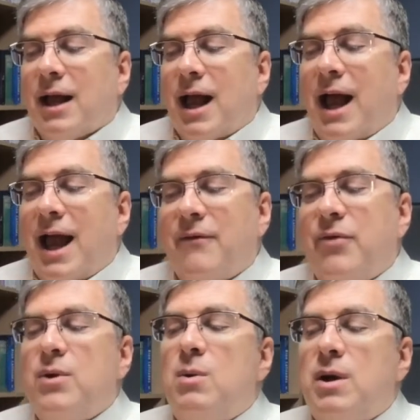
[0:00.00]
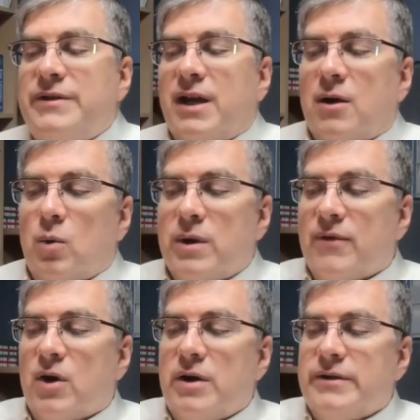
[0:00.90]
I have 3 words here:
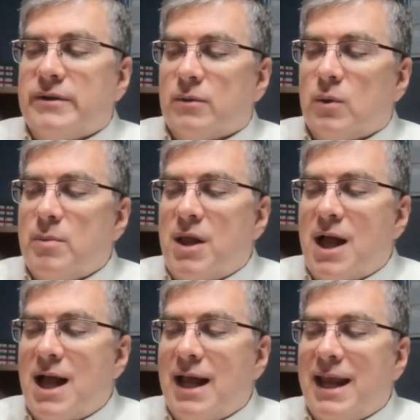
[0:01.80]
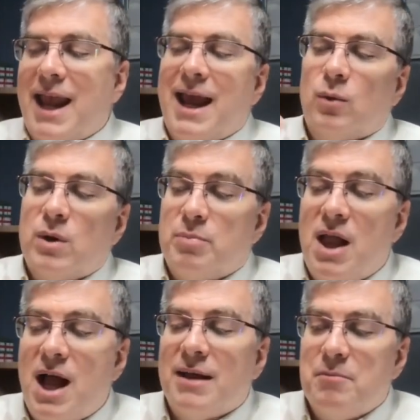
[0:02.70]
revert, reply, and
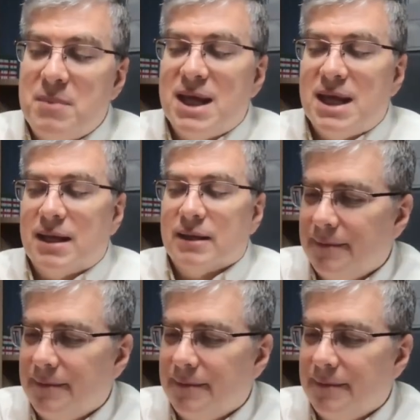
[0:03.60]
reply me.